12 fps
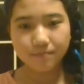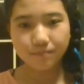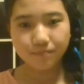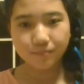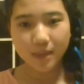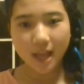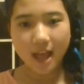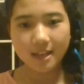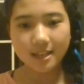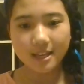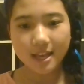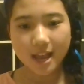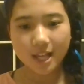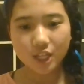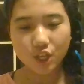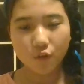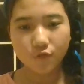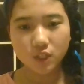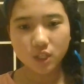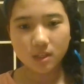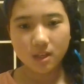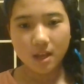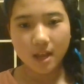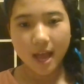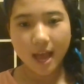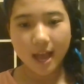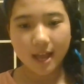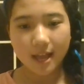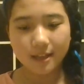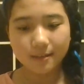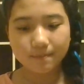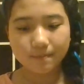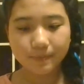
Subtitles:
at the end of A.